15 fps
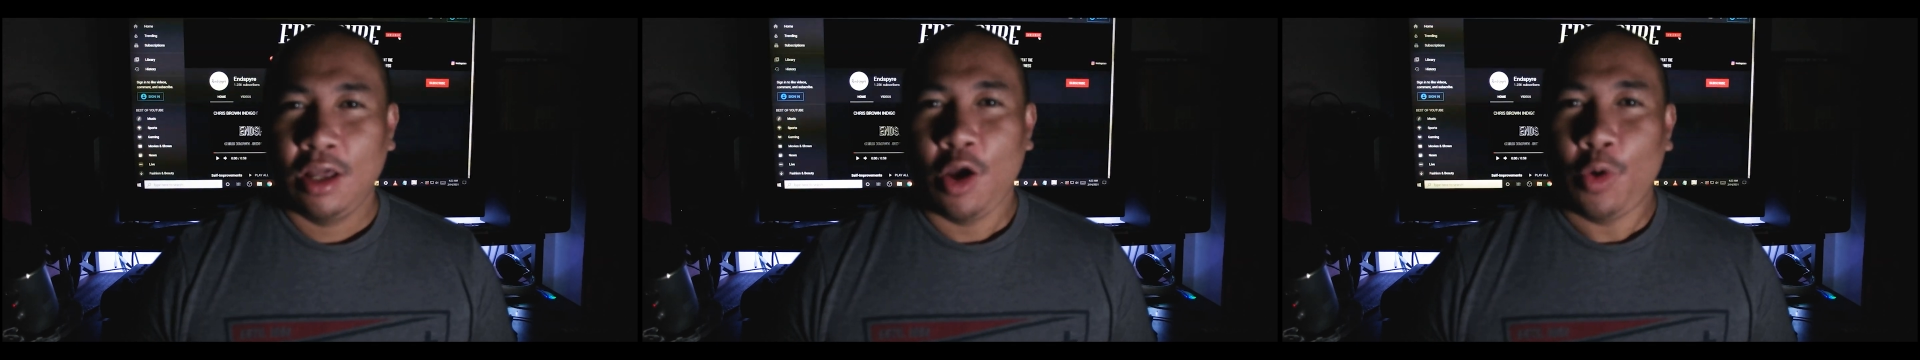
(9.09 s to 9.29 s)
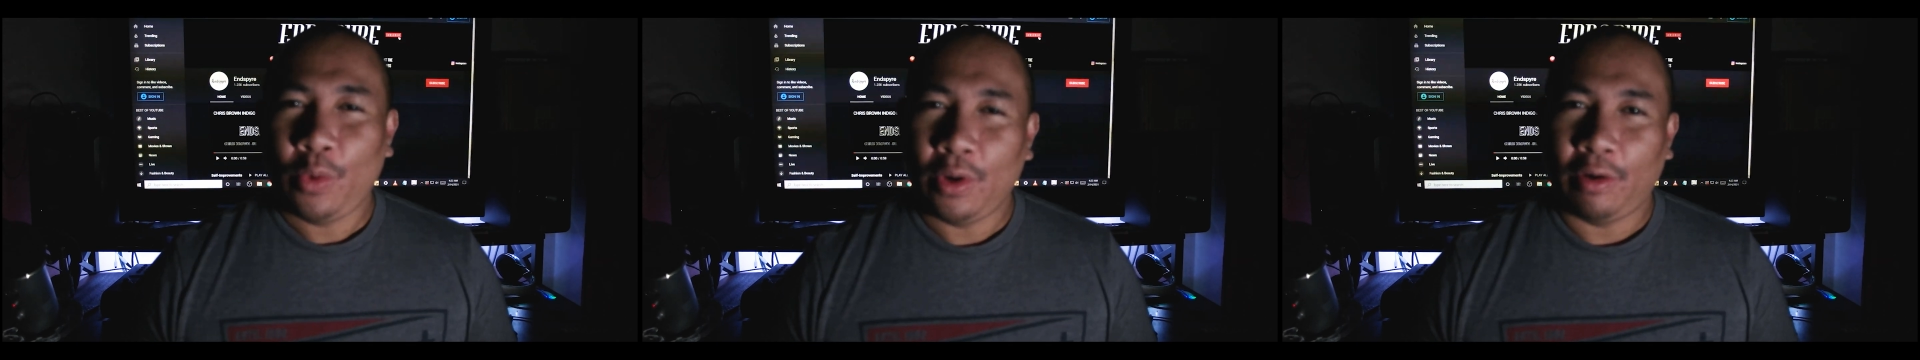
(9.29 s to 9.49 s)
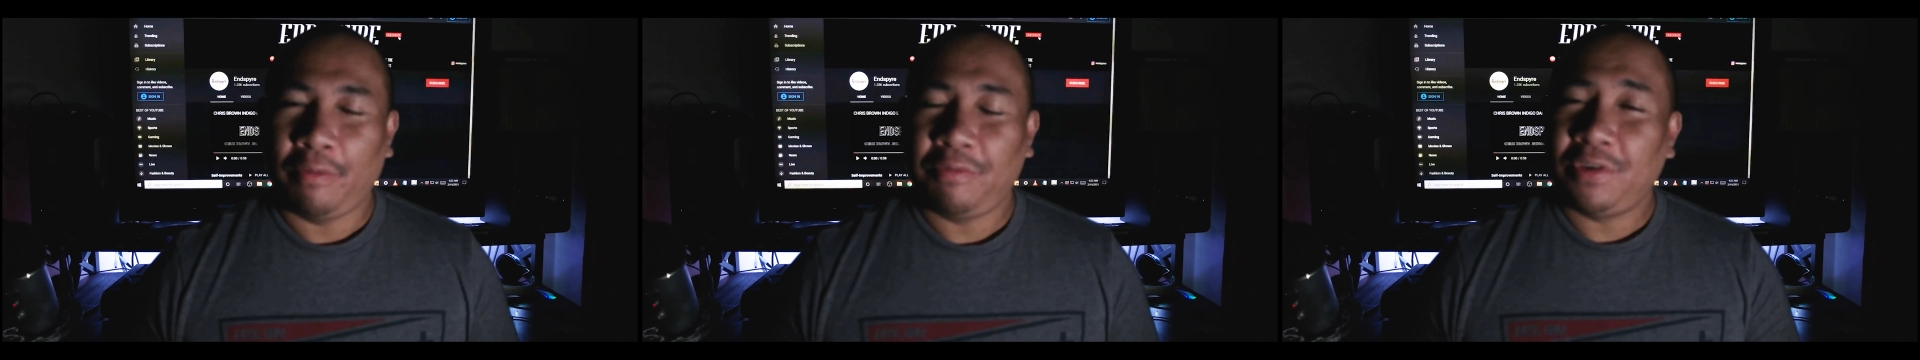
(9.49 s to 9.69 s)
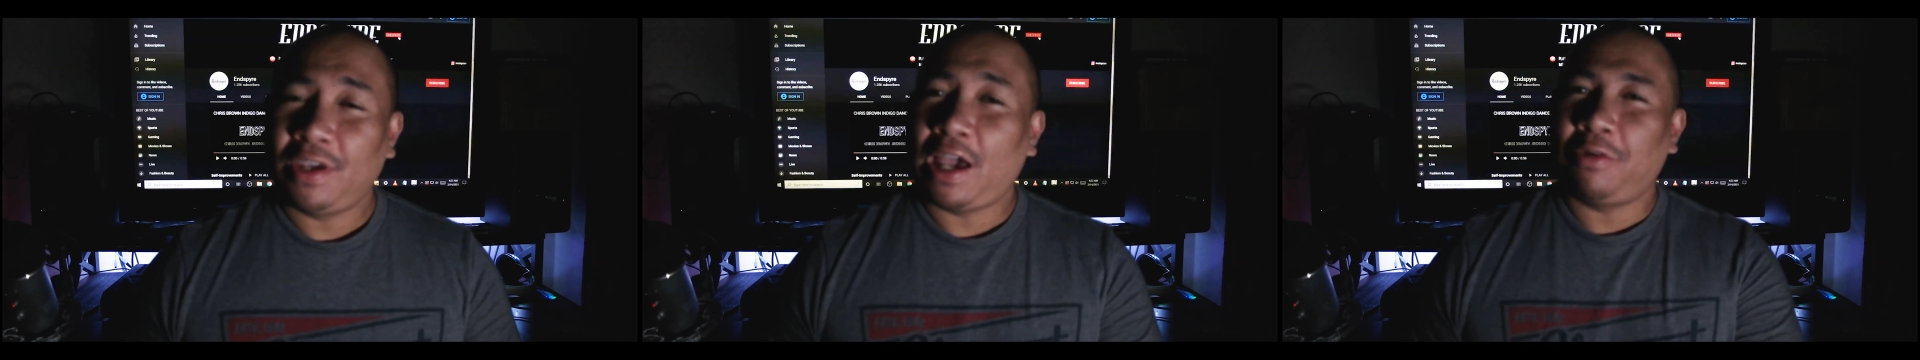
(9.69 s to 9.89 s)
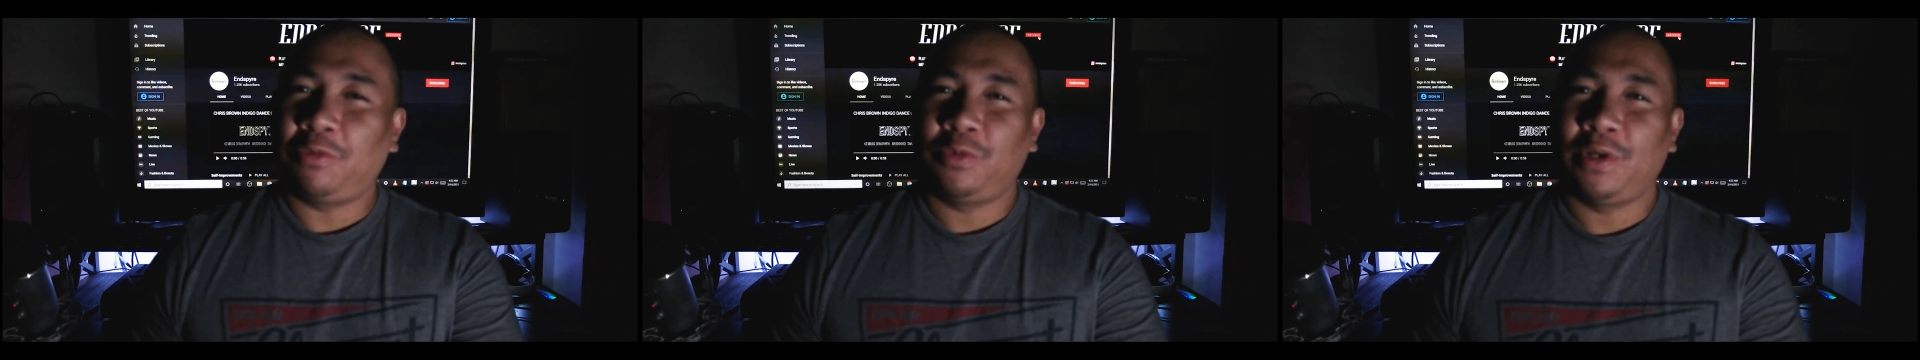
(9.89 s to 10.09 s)
Well, if you
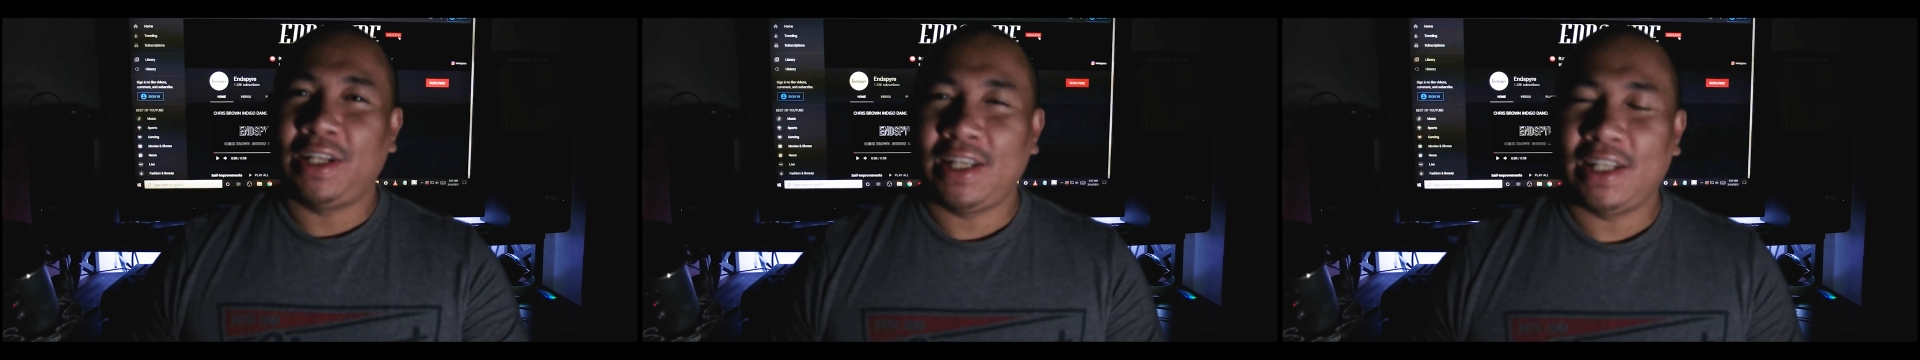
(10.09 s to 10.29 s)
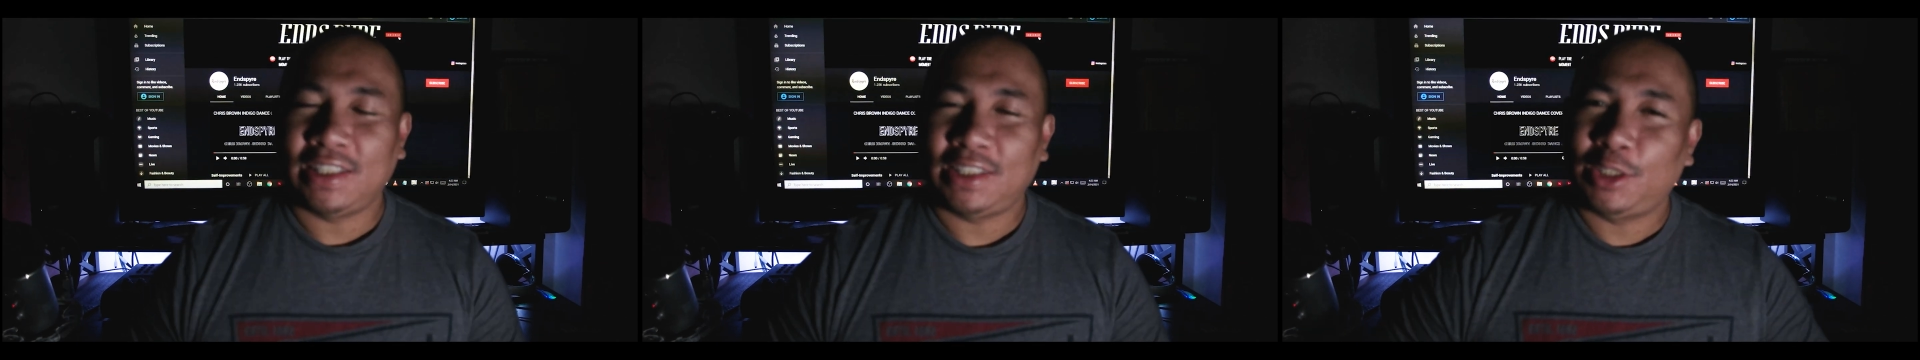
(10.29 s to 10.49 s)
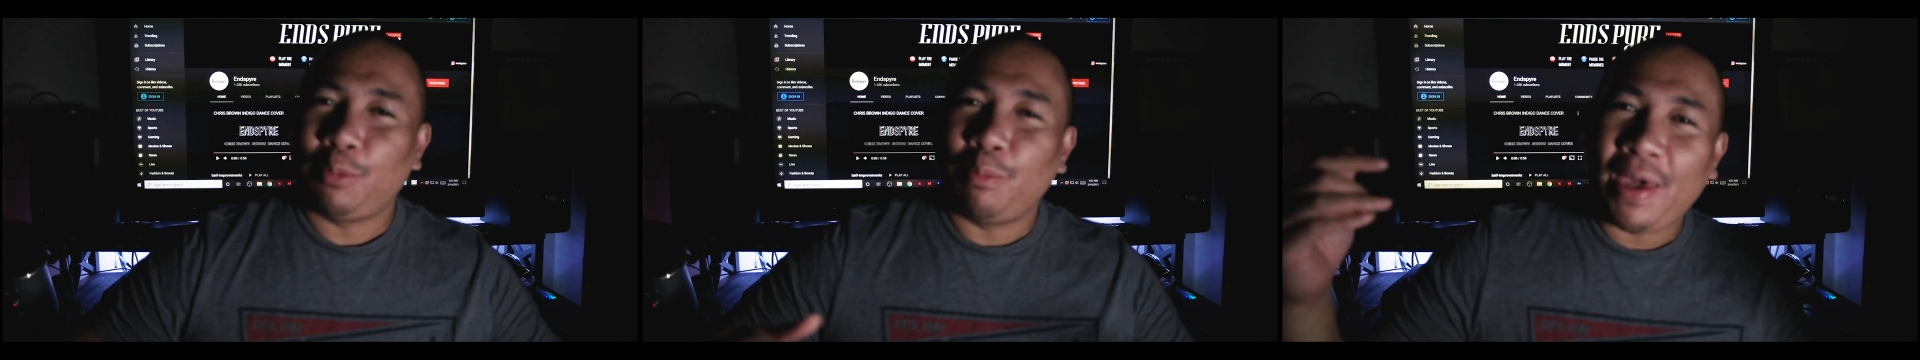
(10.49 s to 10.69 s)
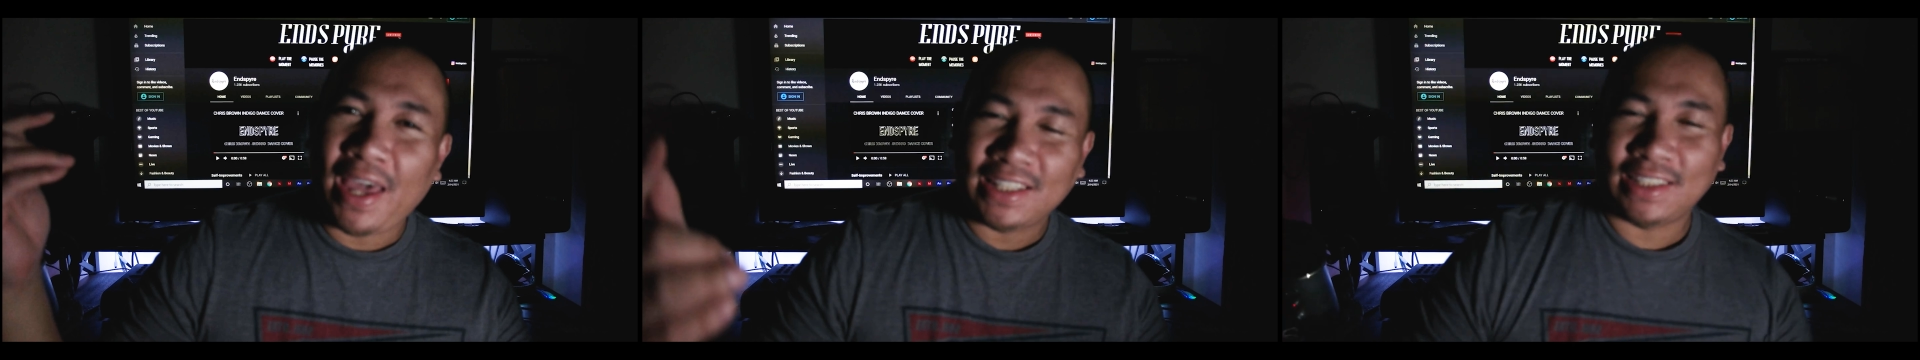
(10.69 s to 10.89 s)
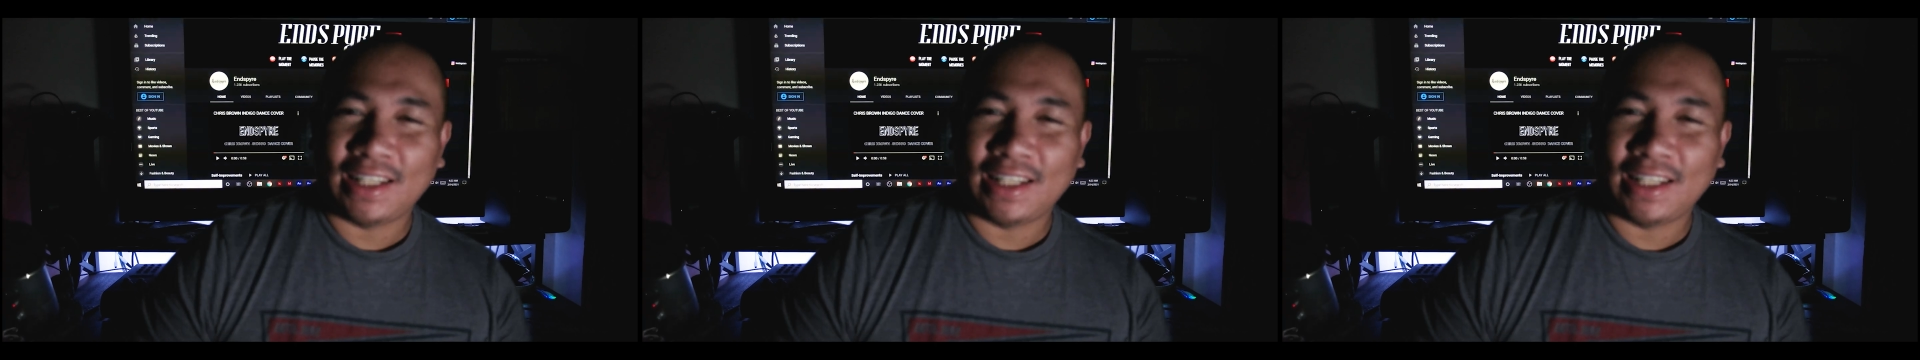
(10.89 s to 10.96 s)
haven't already yet, smash